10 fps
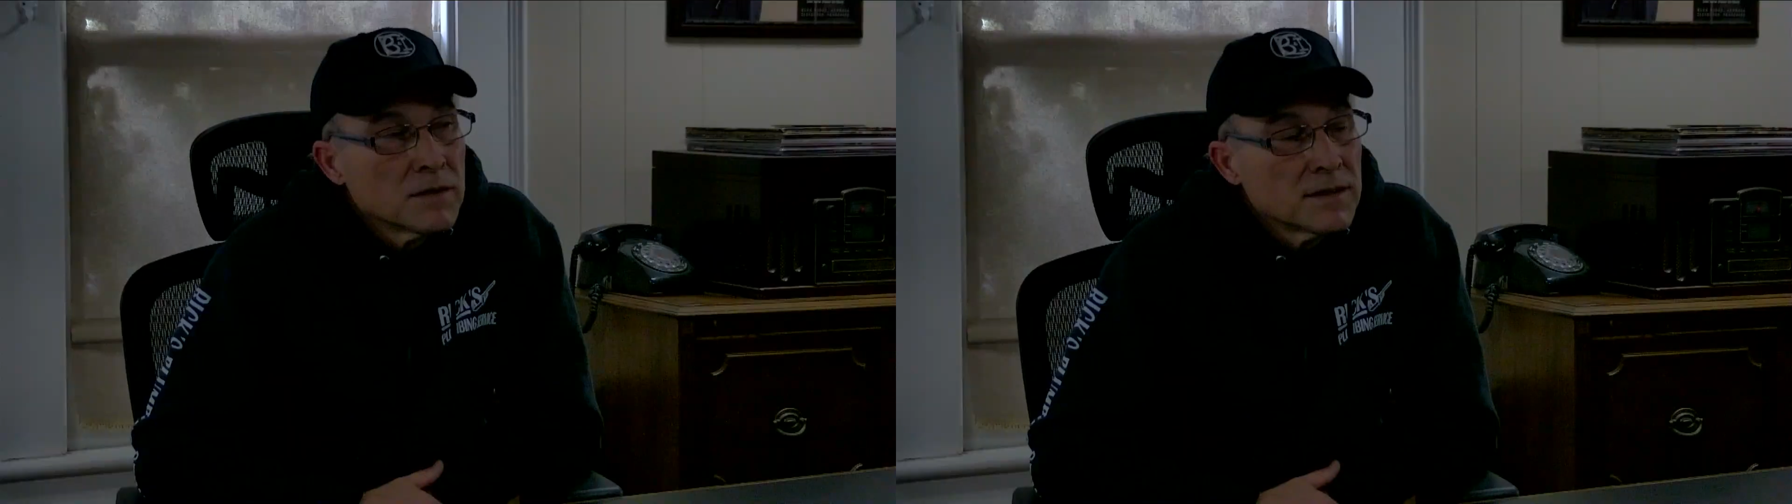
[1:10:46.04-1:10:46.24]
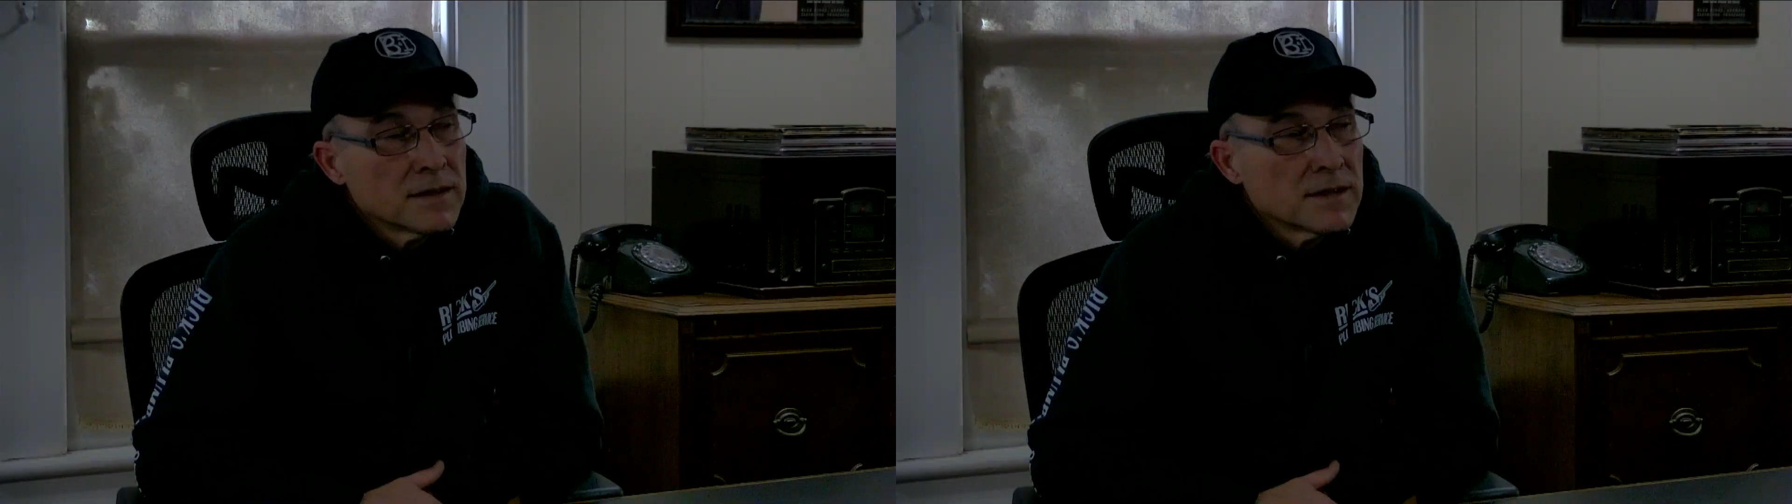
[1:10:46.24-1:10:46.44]

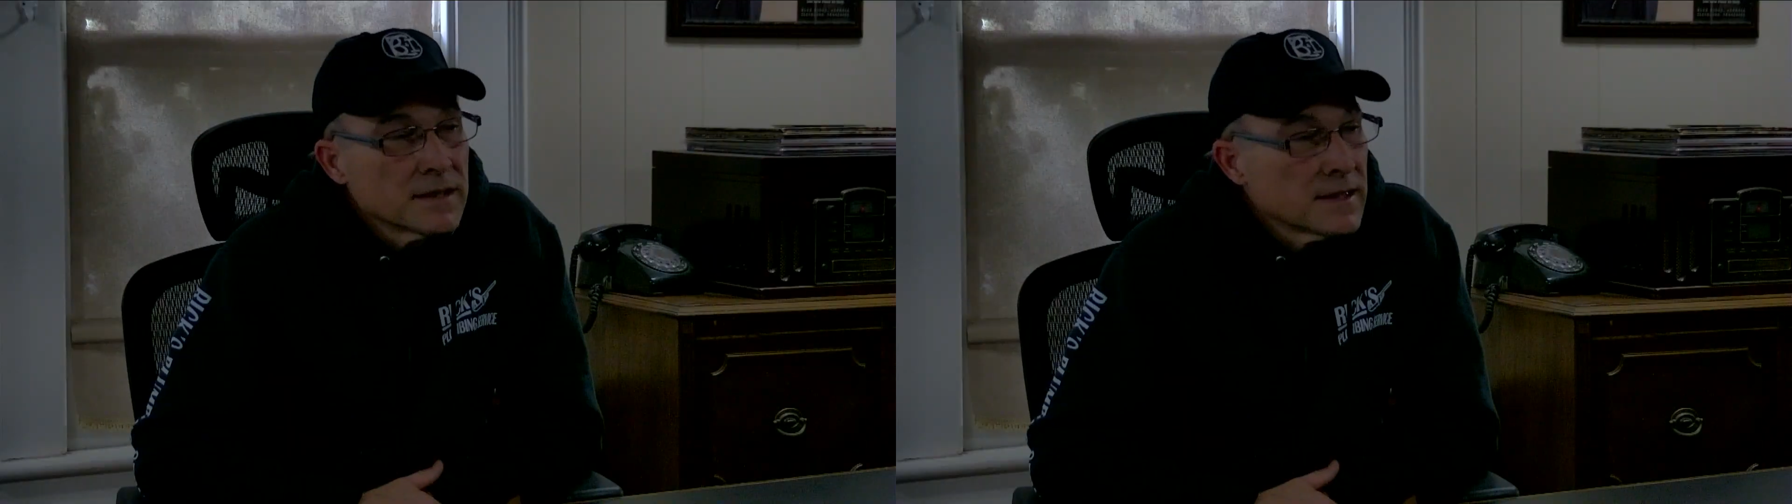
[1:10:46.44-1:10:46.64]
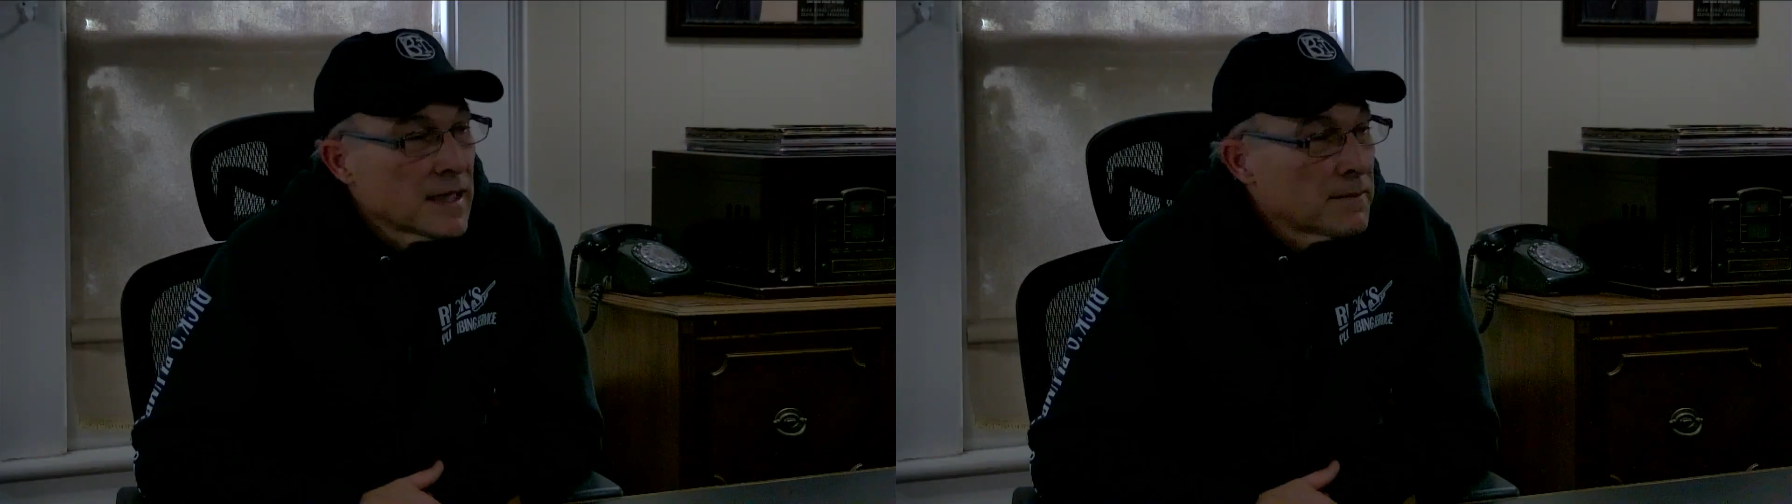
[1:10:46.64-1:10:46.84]

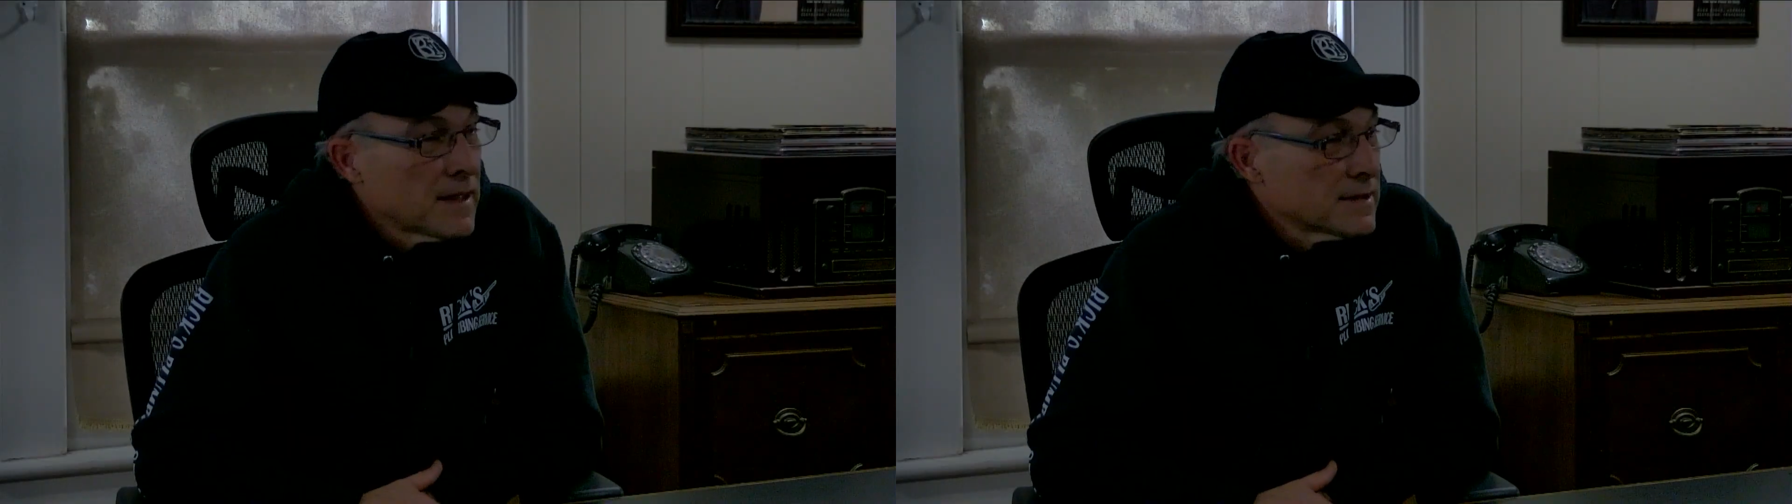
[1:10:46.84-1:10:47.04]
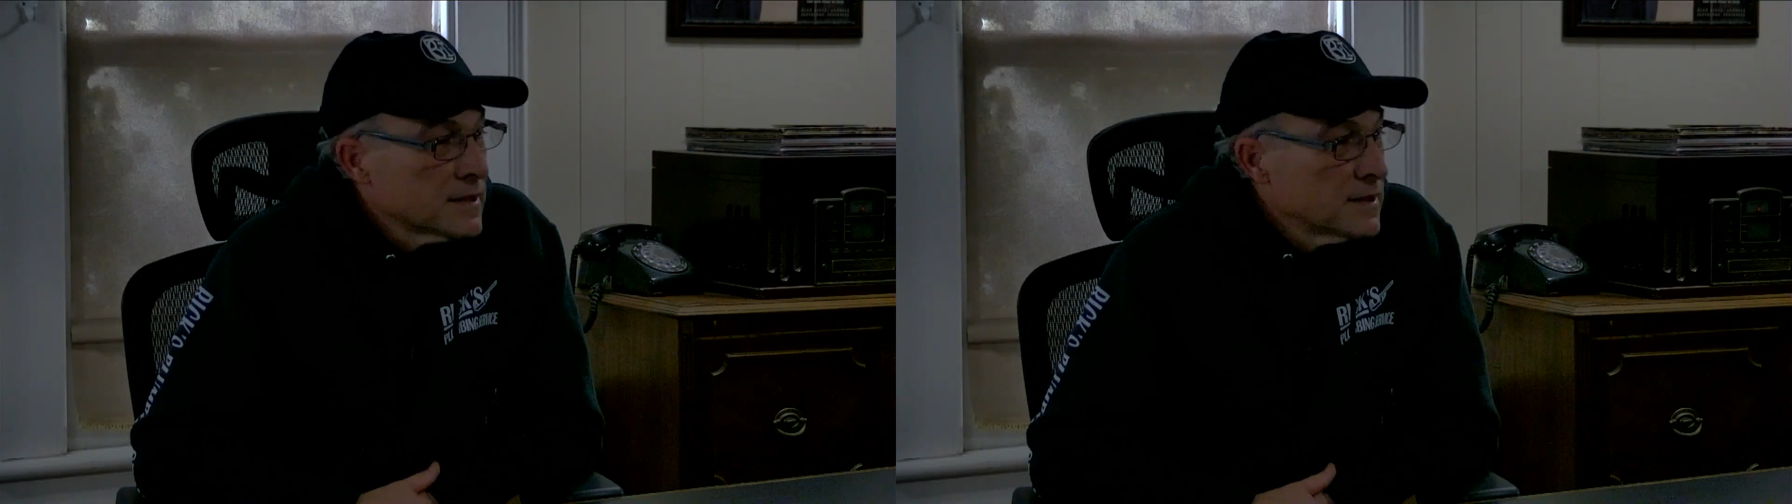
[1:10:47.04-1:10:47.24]
anytime
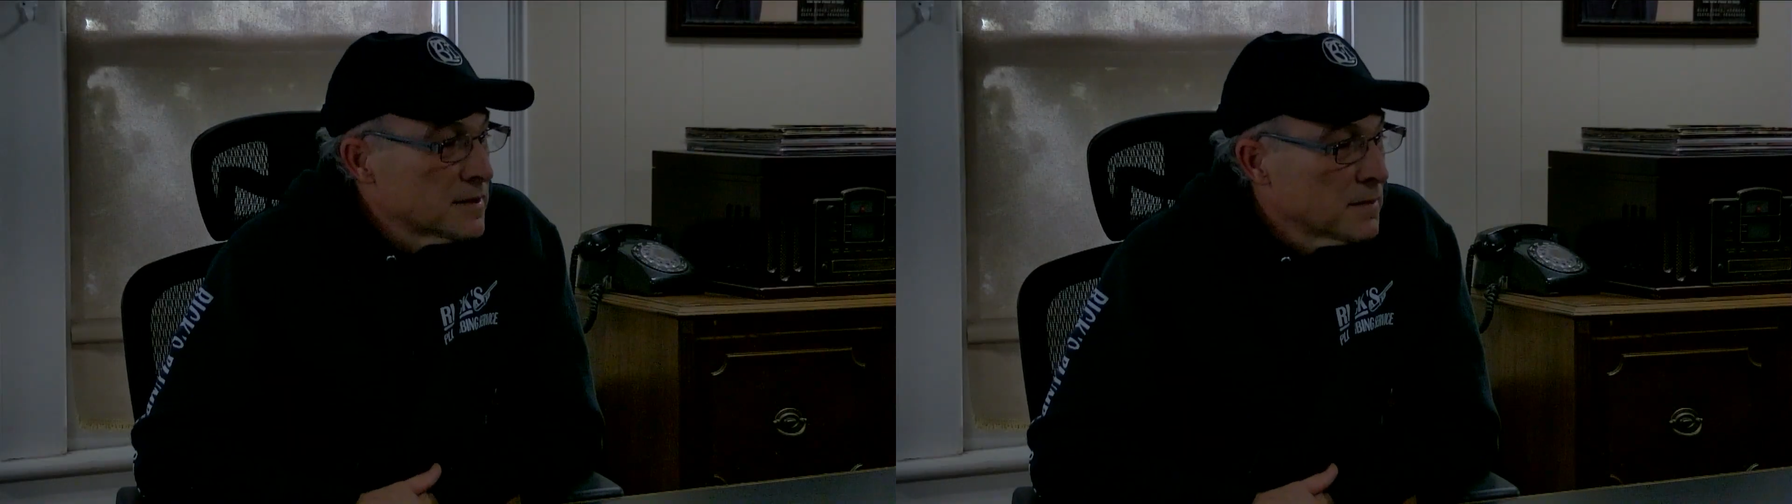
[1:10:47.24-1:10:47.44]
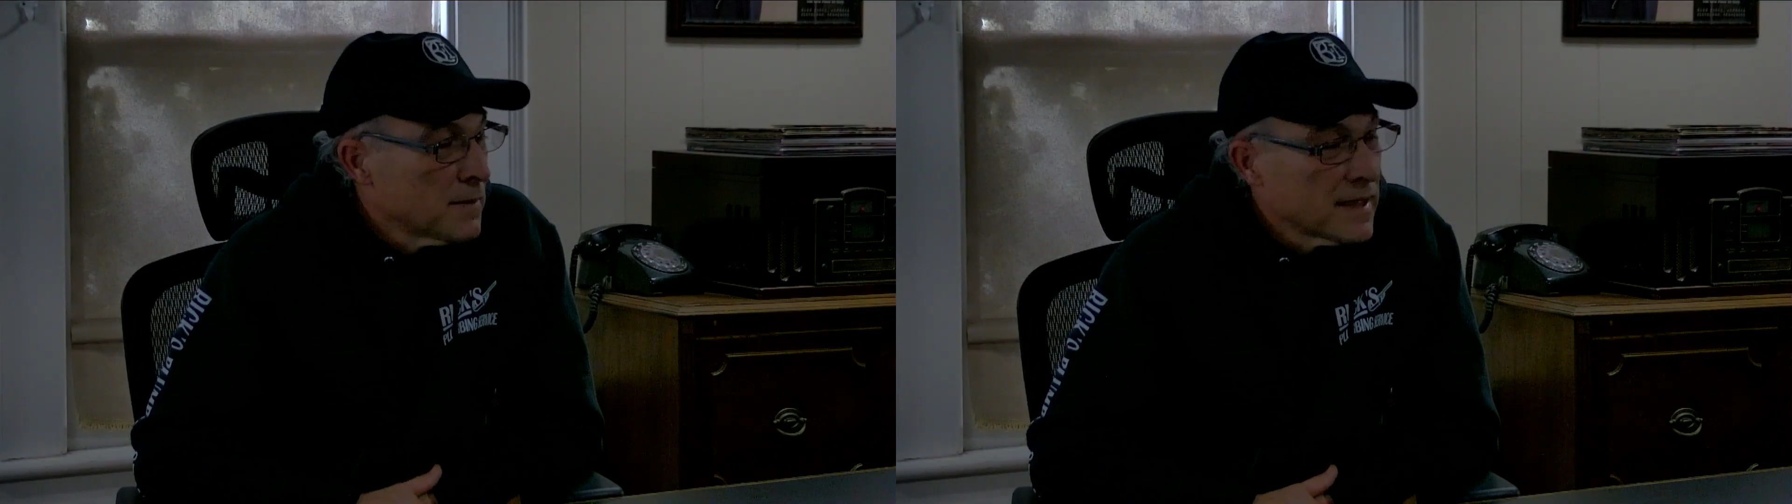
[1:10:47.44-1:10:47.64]
I see
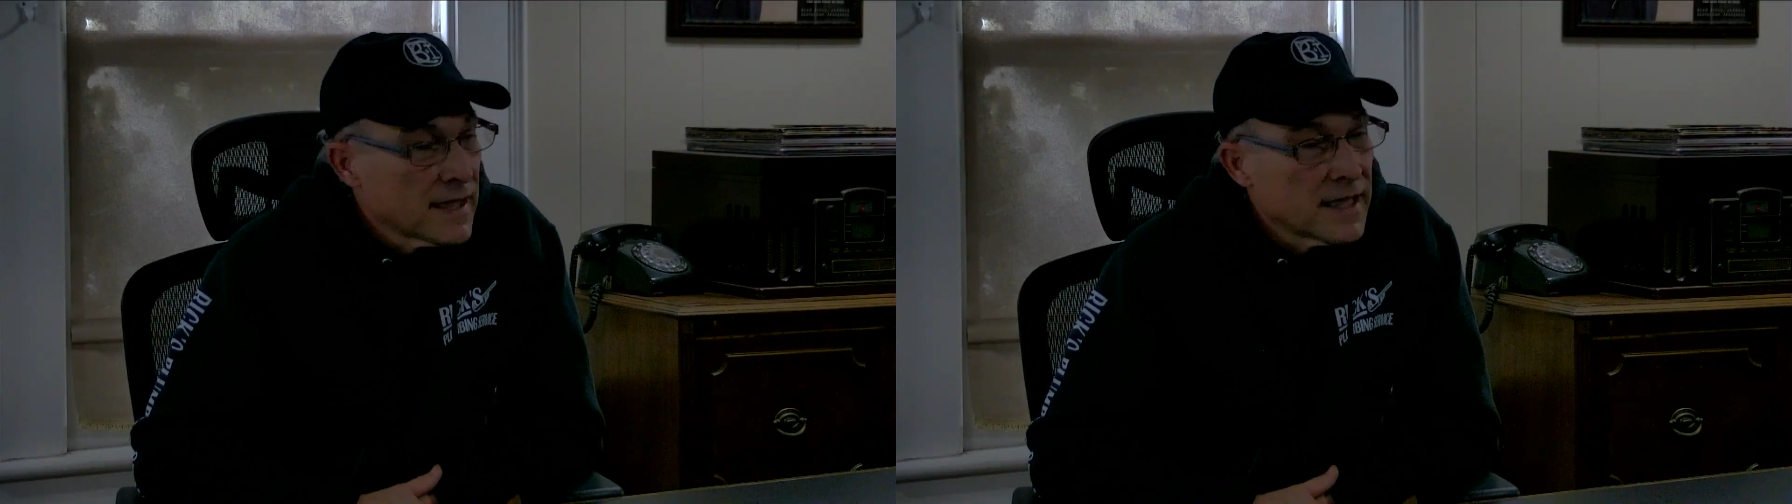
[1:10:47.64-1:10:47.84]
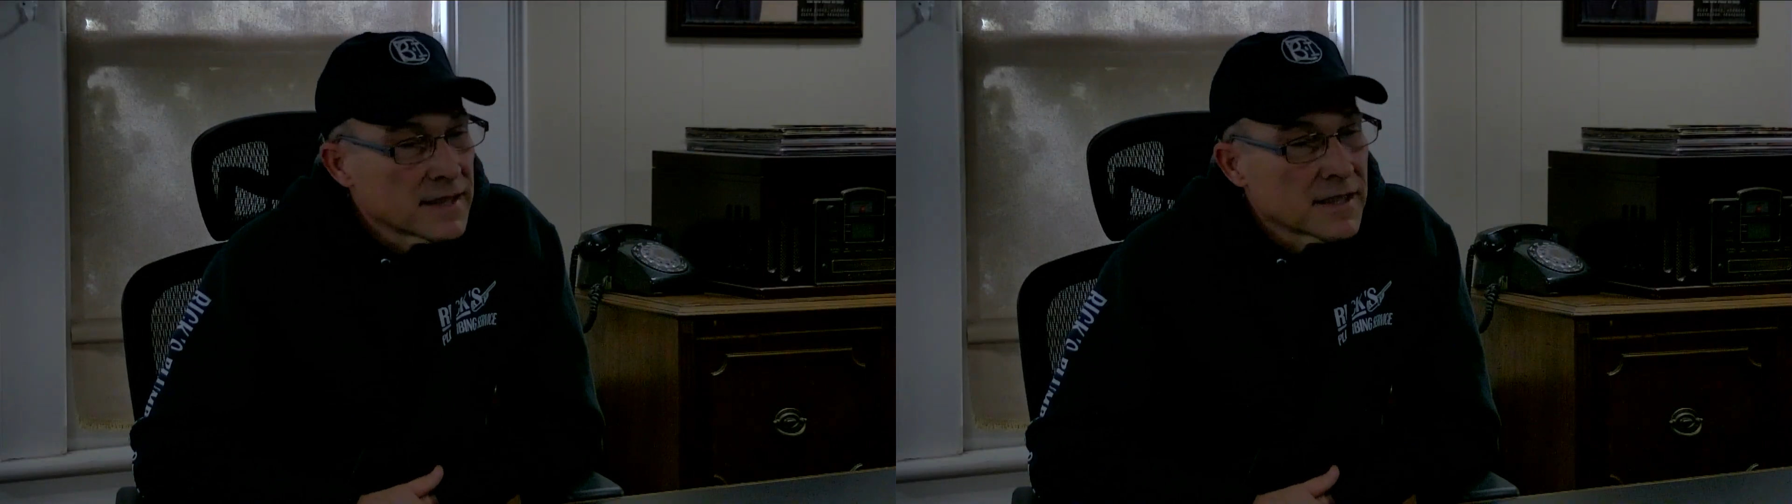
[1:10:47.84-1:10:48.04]
somebody
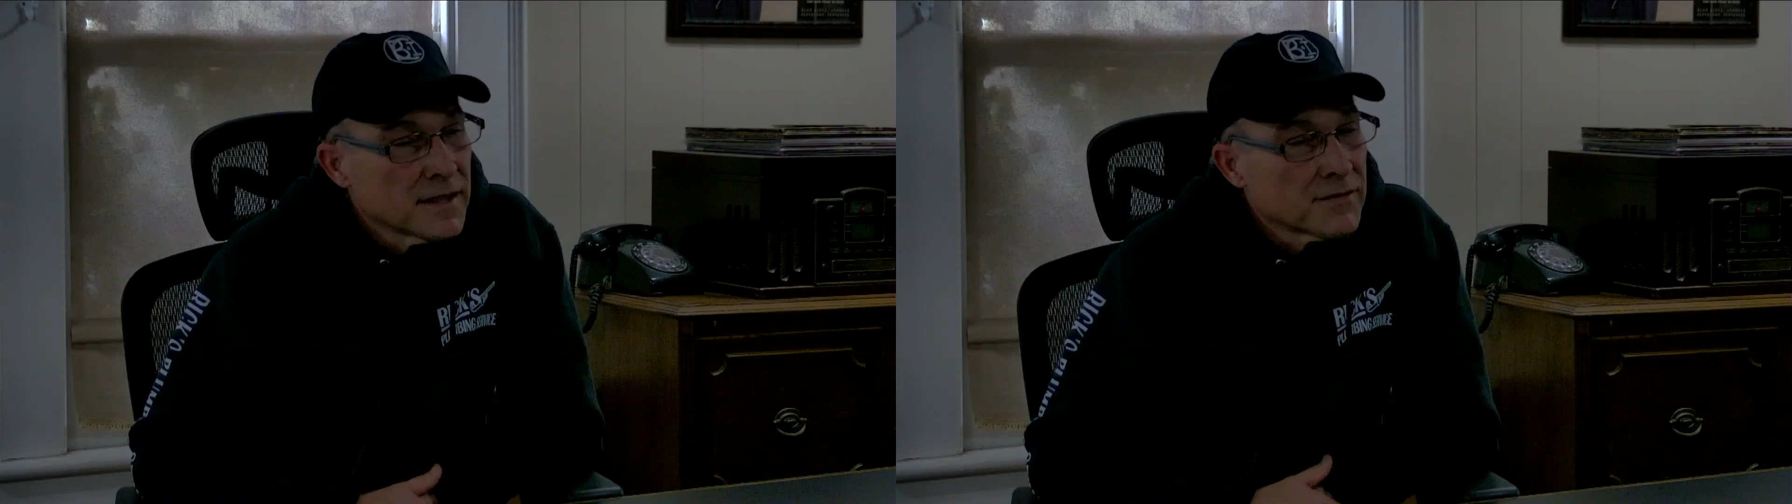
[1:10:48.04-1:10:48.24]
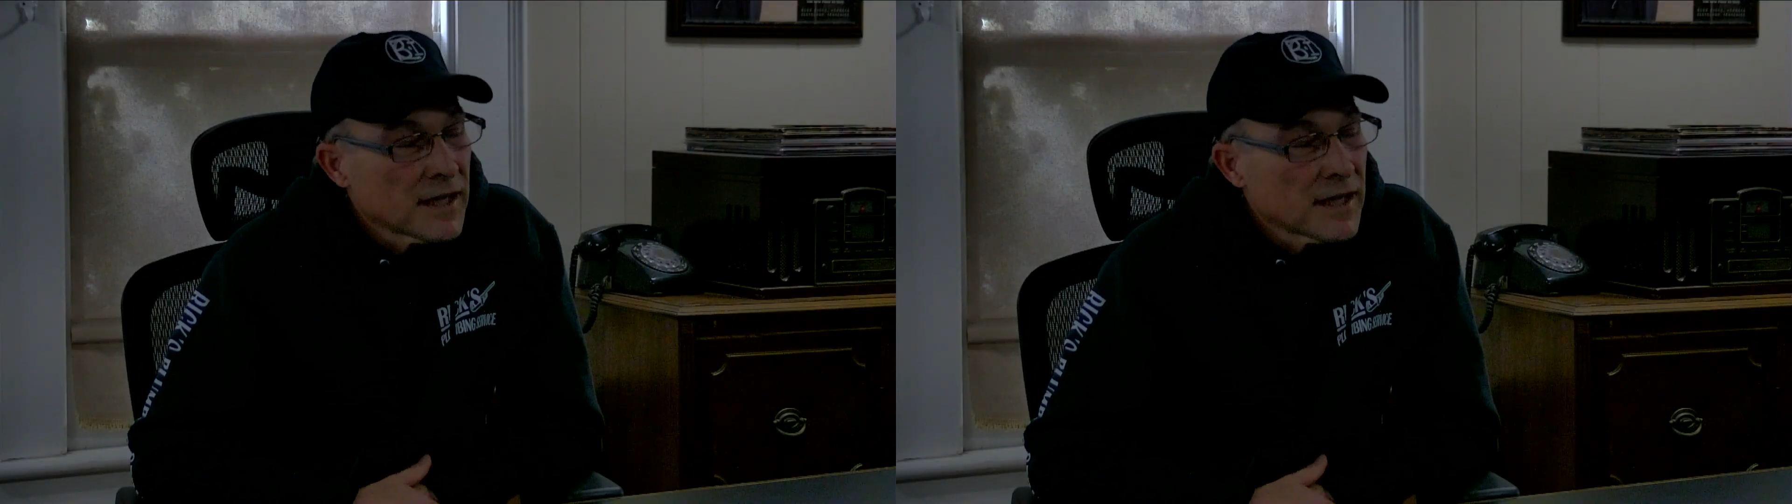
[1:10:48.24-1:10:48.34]
handcuffed,